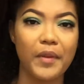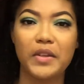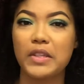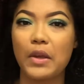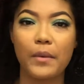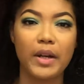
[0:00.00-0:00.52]

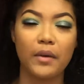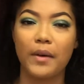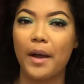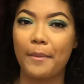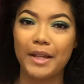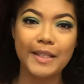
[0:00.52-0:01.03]
So we don't
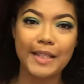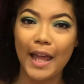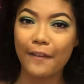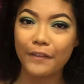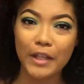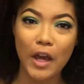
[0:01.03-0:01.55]
got much
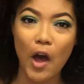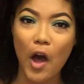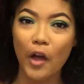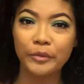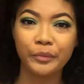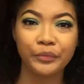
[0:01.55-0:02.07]
left, y'all.